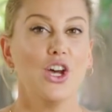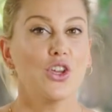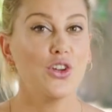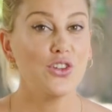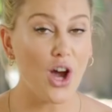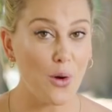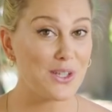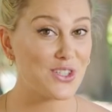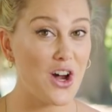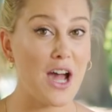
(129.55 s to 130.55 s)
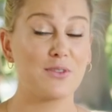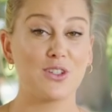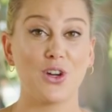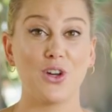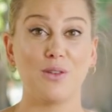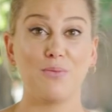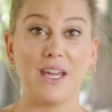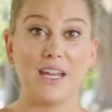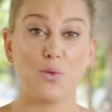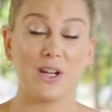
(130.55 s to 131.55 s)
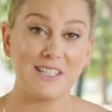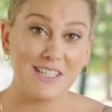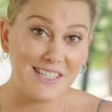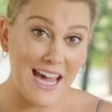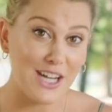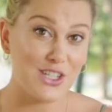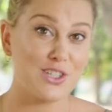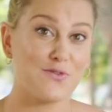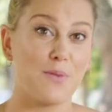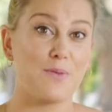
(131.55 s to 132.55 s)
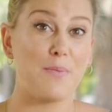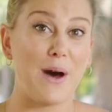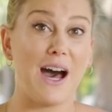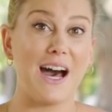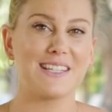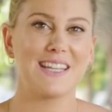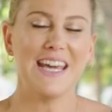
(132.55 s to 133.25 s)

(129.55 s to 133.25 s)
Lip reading: You know it's time to turn the meat when it detaches from the bars.